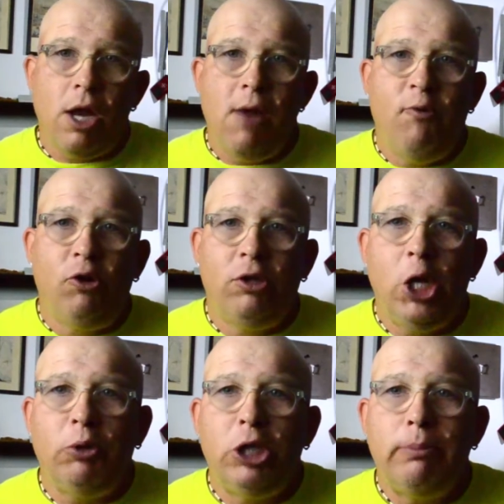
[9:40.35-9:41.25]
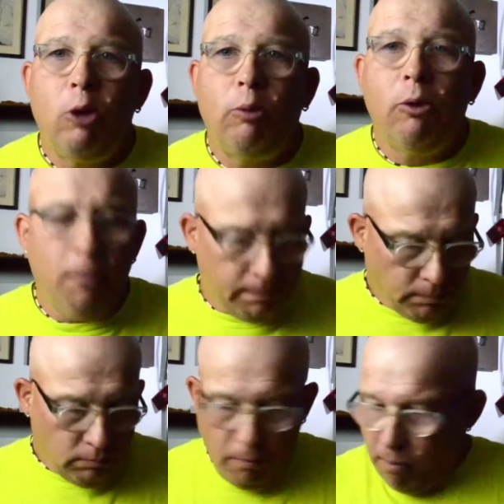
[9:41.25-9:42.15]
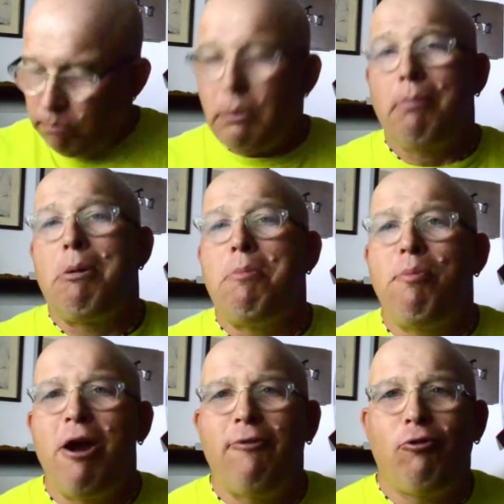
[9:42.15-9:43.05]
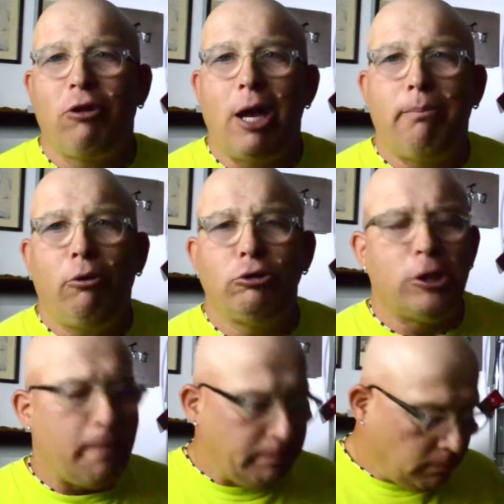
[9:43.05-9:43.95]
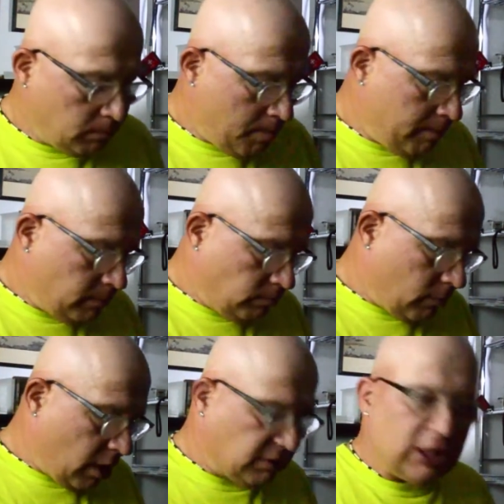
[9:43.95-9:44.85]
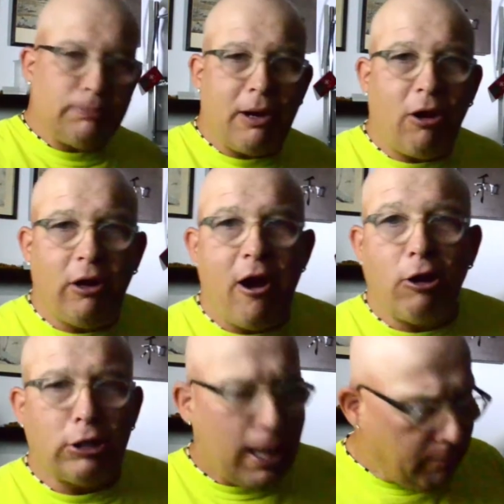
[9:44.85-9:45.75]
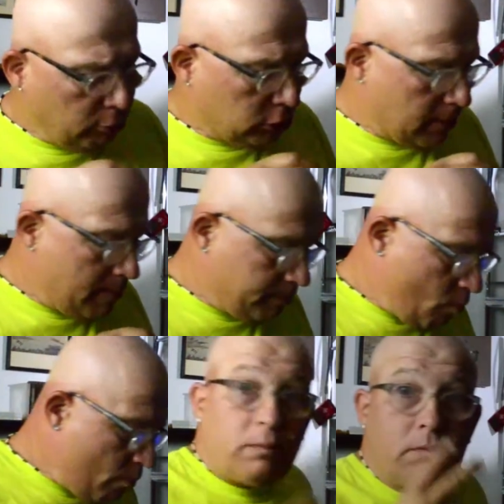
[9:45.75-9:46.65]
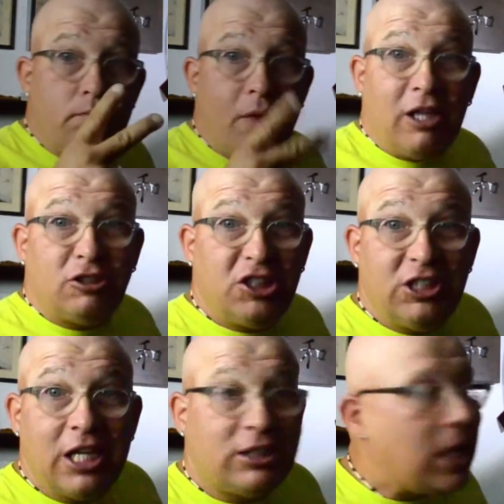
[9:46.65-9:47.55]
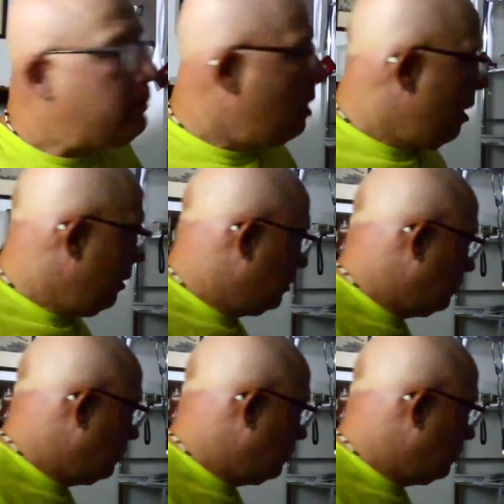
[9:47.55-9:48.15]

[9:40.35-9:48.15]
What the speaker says: If you deal with T-Mobile, you're prepared for a lot of bullshit. Because that's about all you have is a lot of bullshit. See you next time.